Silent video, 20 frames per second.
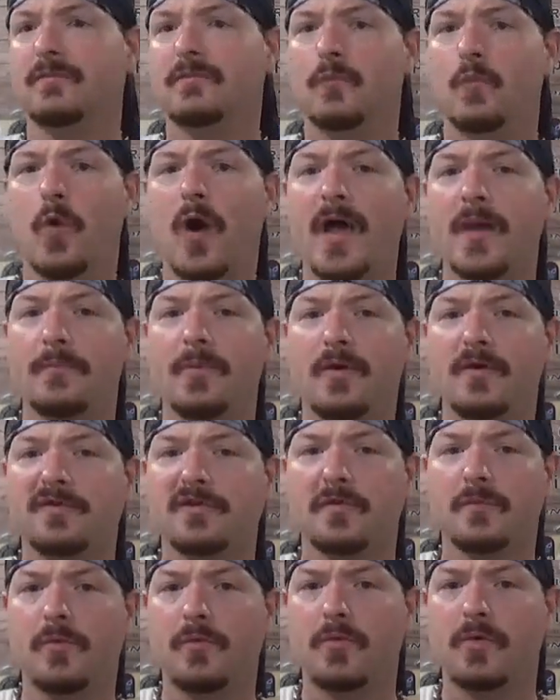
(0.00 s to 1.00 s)
white
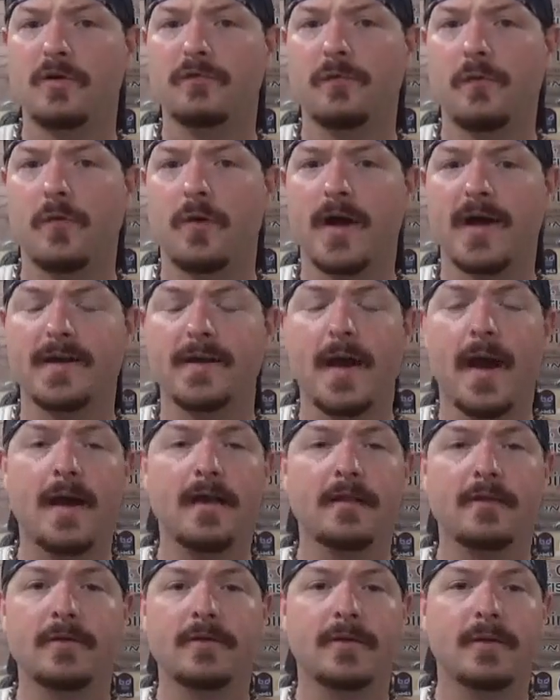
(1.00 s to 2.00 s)
poster board for a
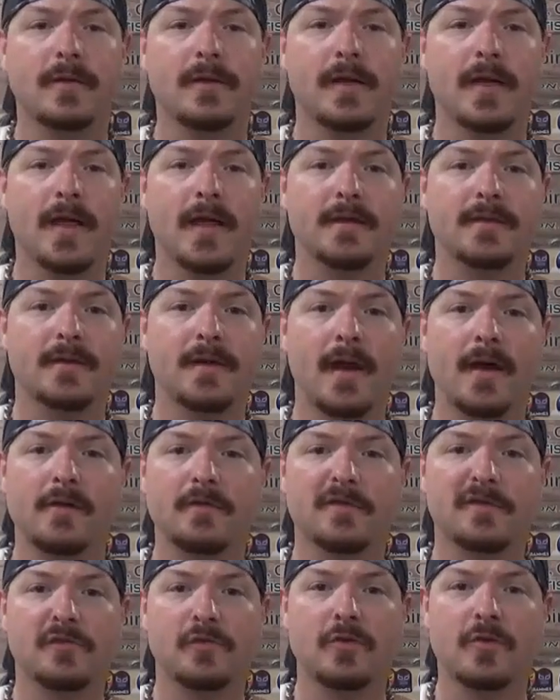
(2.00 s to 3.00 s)
dollar at the
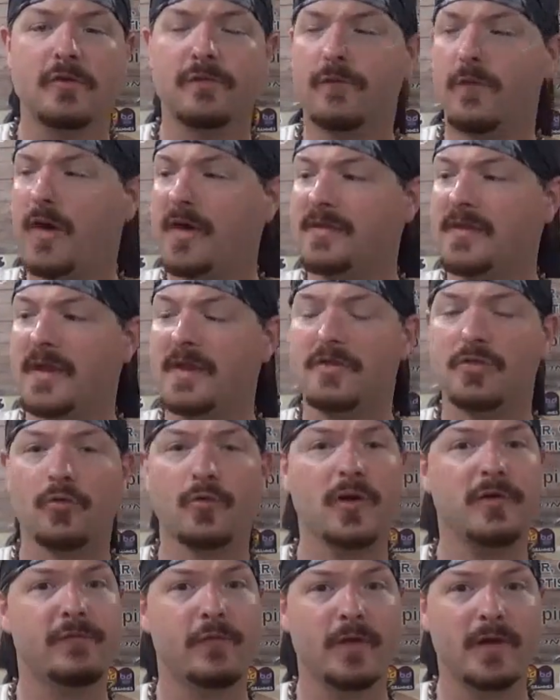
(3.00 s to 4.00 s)
dollar store for I think
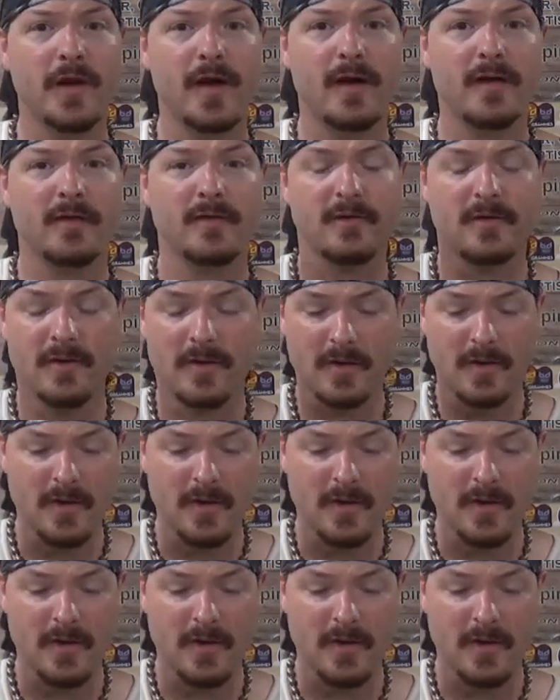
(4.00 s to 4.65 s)
three for a dollar.